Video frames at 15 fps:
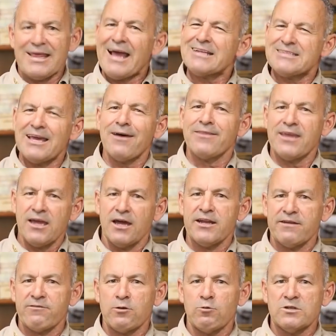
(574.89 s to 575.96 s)
That's how they got
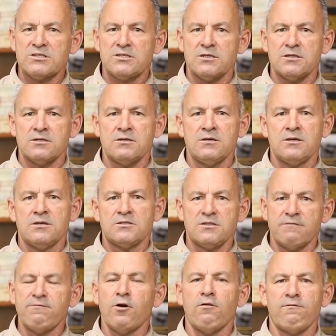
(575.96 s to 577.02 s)
everyone to
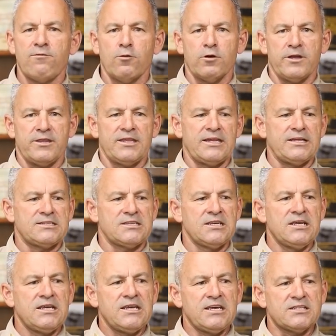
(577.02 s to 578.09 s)
vote for it, that
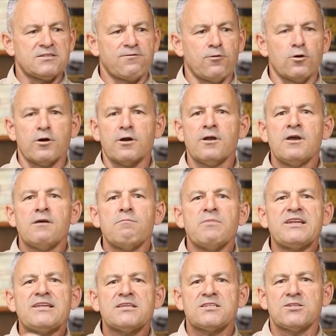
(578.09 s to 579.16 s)
it's for
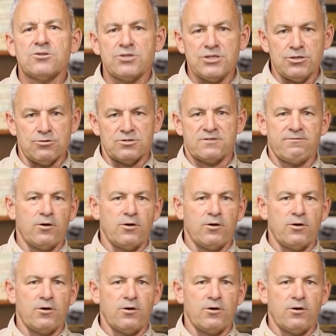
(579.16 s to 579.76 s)
medicinal use.